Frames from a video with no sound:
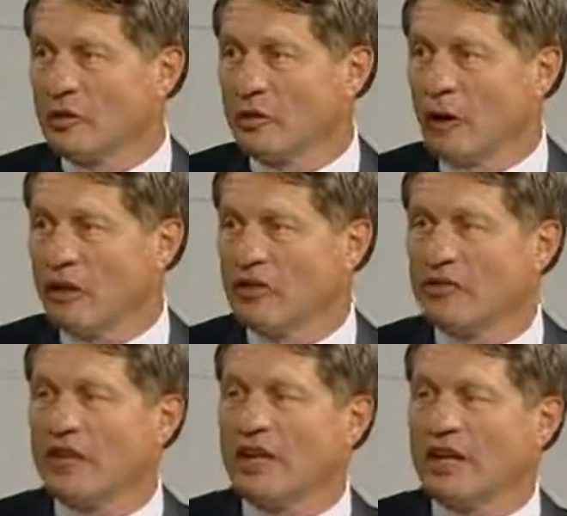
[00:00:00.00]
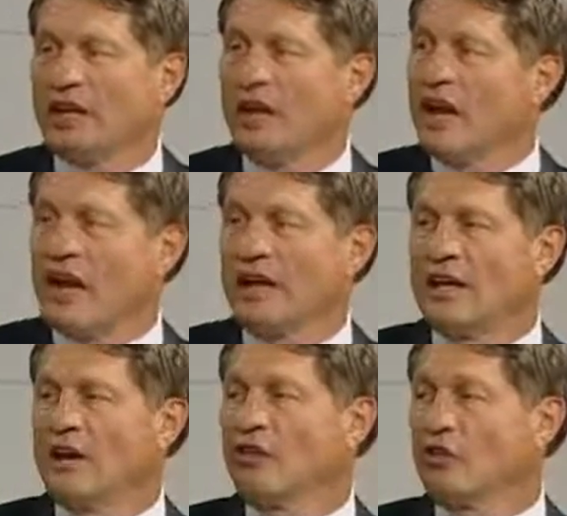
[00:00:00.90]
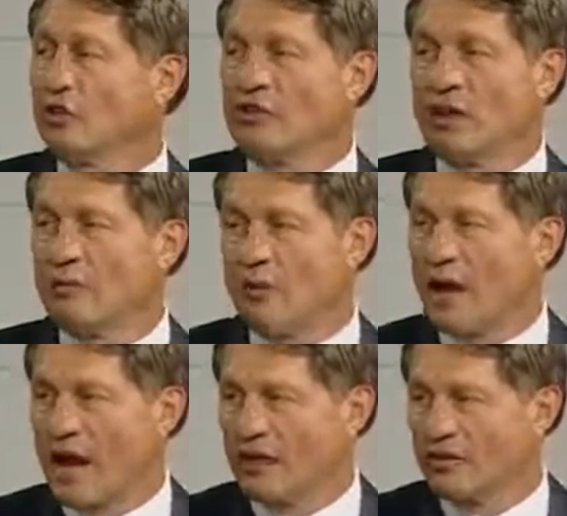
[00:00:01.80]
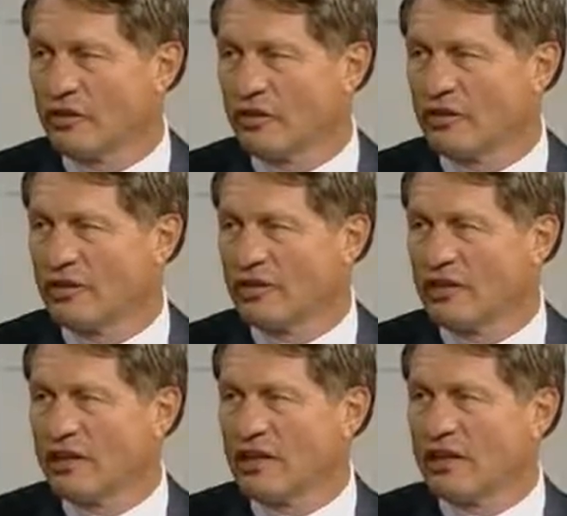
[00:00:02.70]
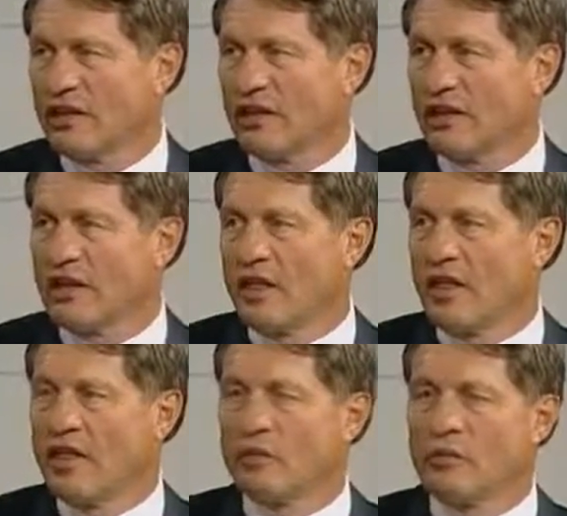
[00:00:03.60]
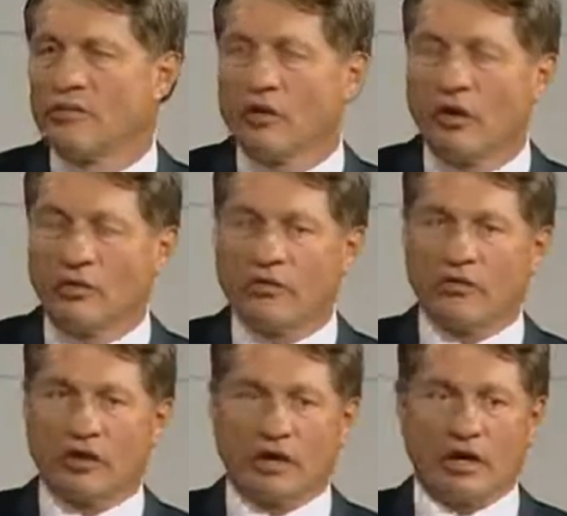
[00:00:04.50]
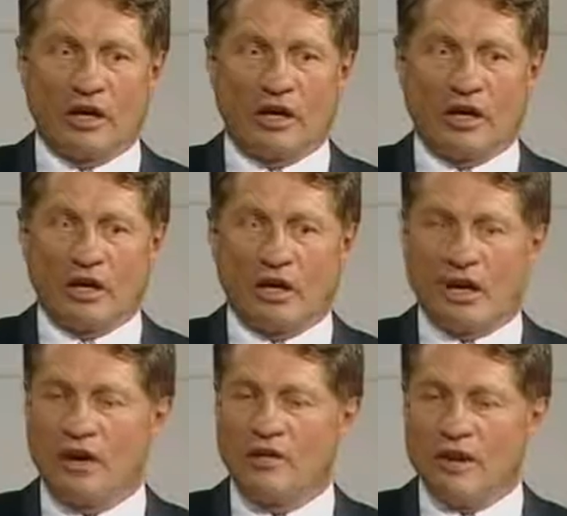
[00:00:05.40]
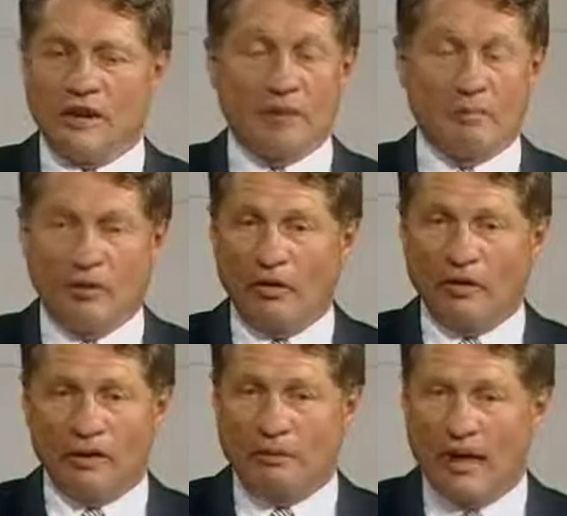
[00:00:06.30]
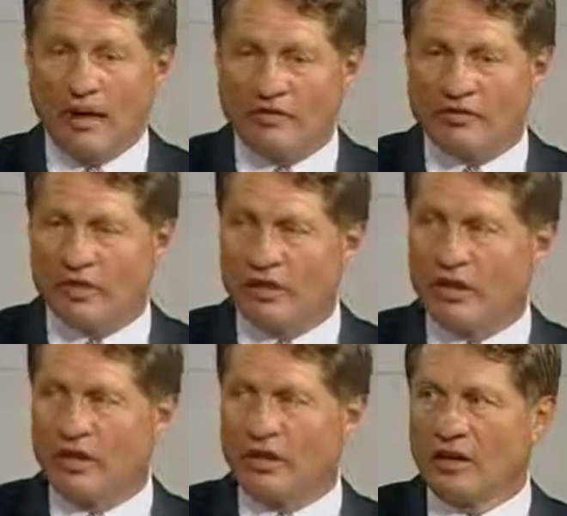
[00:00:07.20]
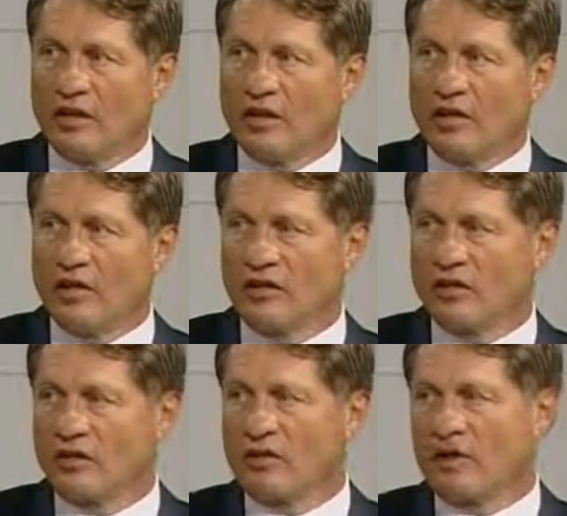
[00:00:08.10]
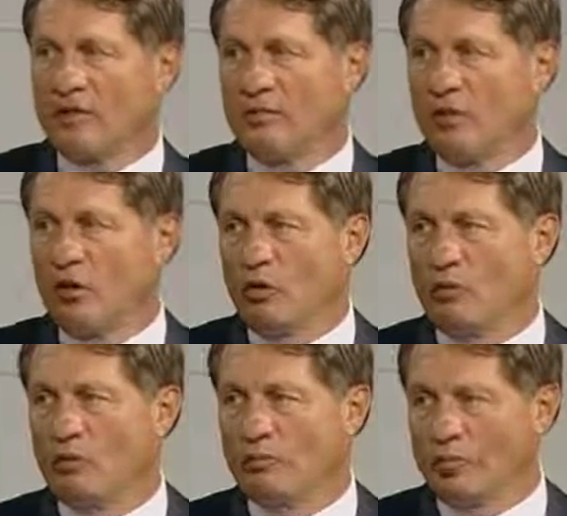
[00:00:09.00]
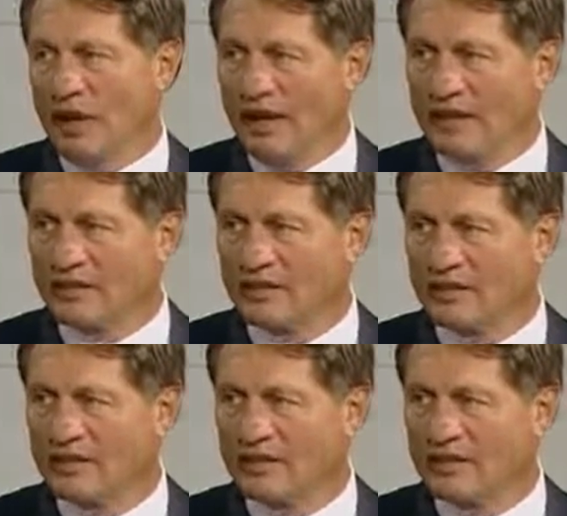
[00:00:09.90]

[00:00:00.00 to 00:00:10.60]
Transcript: their body so they get a Yarish-Herxheimer reaction. The results are there, empirically based. This is a very potent plant.